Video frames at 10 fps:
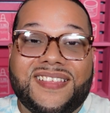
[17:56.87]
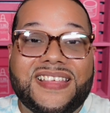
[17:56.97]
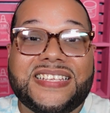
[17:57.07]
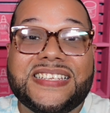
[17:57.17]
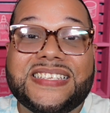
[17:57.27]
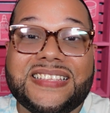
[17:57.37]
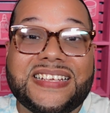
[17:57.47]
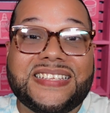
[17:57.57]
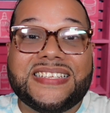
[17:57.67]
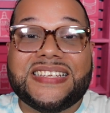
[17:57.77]
this
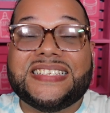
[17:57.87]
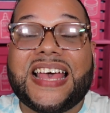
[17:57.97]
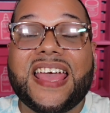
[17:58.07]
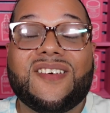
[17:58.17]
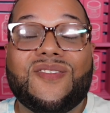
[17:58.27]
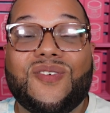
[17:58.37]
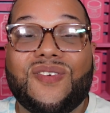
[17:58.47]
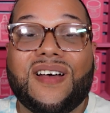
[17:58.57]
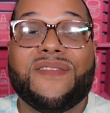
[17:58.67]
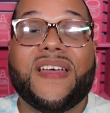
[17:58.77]
is a
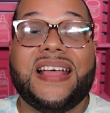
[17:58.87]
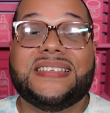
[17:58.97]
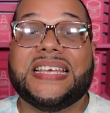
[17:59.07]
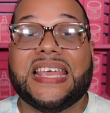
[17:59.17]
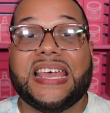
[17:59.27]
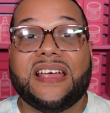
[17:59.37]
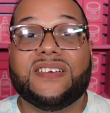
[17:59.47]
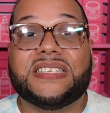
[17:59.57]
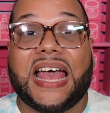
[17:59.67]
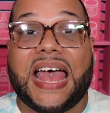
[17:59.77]
cycle of 18
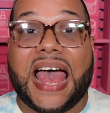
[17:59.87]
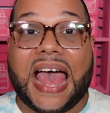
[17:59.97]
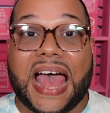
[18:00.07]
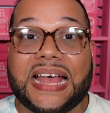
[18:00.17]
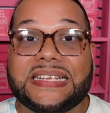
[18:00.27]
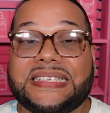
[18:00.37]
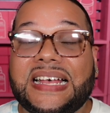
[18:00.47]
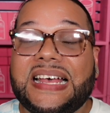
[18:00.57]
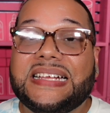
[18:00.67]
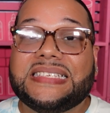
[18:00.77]
years that has
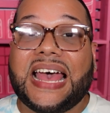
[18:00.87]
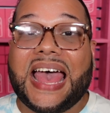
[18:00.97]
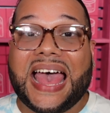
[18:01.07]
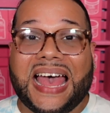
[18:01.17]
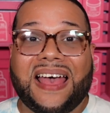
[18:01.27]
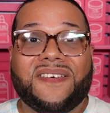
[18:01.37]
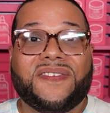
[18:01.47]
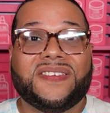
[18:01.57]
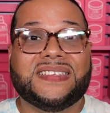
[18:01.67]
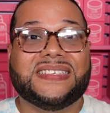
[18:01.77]

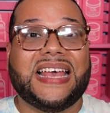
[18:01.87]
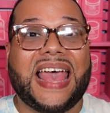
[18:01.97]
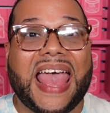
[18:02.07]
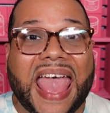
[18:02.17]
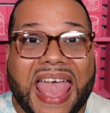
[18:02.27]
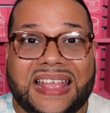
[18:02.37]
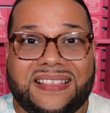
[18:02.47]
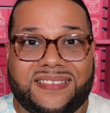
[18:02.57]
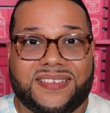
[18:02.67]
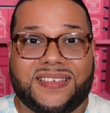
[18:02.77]
to
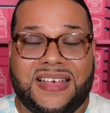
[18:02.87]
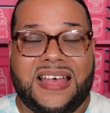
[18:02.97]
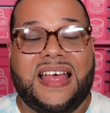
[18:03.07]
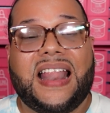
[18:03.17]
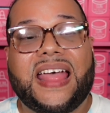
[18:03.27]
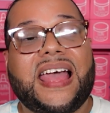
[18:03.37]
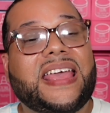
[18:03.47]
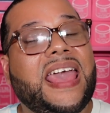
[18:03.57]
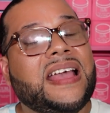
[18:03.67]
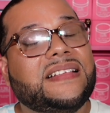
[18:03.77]
end. Like, I
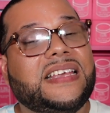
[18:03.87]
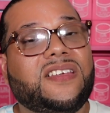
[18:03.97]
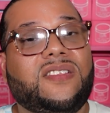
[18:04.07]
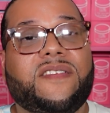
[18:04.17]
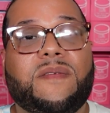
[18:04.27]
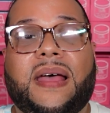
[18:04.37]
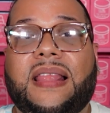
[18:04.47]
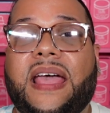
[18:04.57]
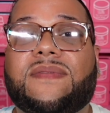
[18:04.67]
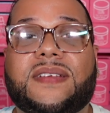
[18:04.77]
can't continue living my
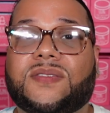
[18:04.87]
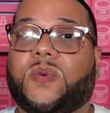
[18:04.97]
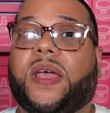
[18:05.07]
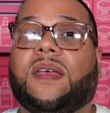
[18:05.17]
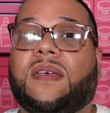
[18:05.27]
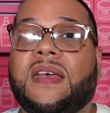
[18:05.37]
life this way.